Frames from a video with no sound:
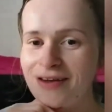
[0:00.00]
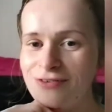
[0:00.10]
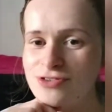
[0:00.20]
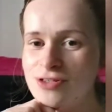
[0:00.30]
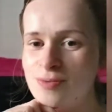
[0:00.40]

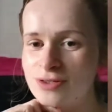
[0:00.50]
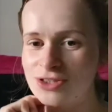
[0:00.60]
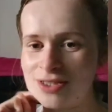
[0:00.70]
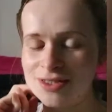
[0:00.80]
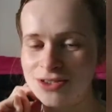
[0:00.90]
if she's
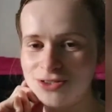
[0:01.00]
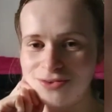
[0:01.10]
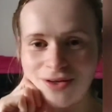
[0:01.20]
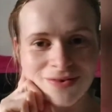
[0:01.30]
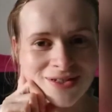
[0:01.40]
watching this
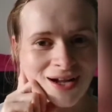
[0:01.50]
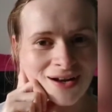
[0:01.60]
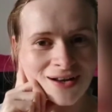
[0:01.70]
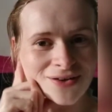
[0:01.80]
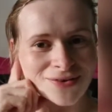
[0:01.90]
she'll know
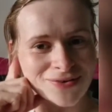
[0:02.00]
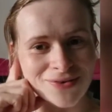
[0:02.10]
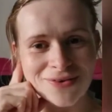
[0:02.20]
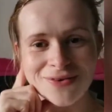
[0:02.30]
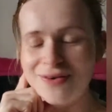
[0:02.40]
exactly
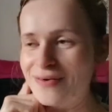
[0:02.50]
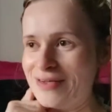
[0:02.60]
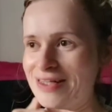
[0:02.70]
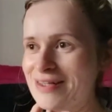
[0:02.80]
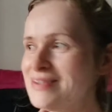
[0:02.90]
who
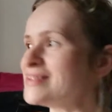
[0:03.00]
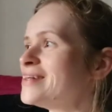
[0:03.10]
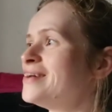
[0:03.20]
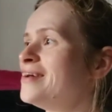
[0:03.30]
it is.